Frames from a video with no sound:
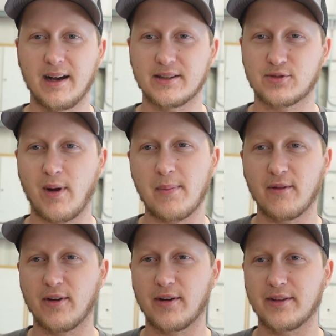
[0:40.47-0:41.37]
swap
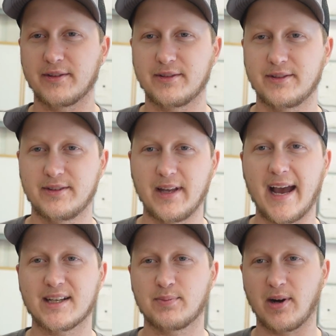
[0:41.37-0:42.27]
over all the
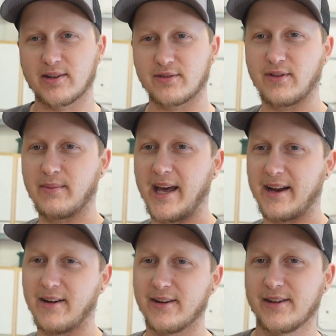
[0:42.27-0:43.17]
dash parts from
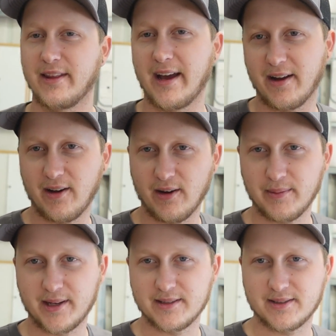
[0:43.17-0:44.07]
that car to that car,
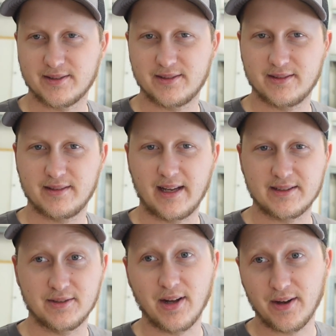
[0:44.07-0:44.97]
because
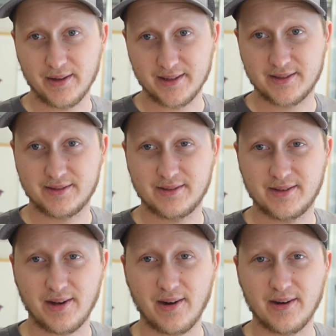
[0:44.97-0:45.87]
as you know, this
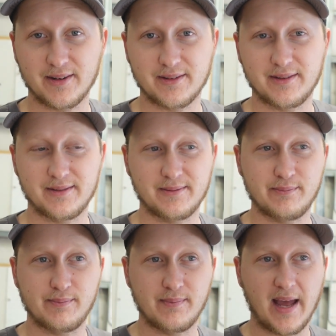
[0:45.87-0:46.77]
car
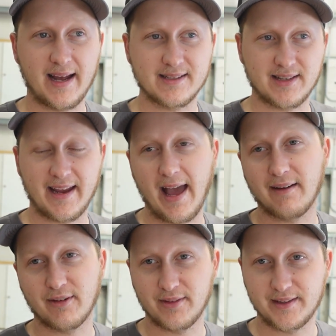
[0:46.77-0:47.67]
has like
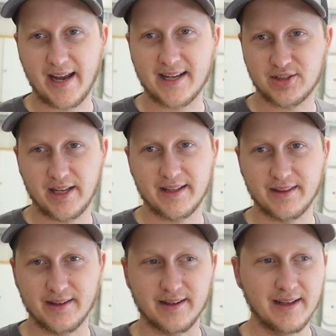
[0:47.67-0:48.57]
half of the dash,
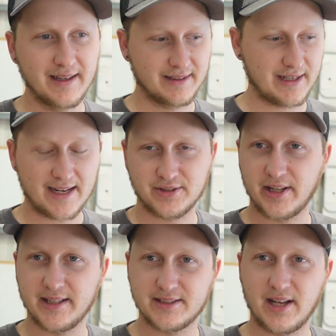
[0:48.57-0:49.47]
and the dash
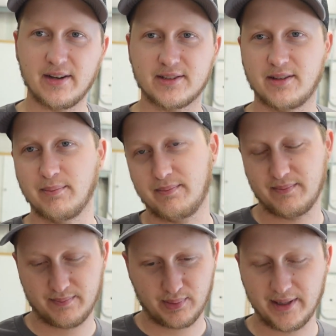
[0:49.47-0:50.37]
that is there is
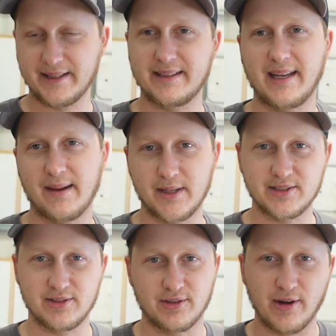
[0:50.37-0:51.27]
completely
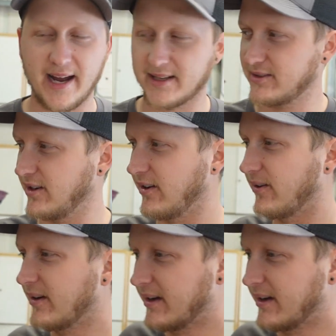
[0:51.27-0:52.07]
damaged and cracked. So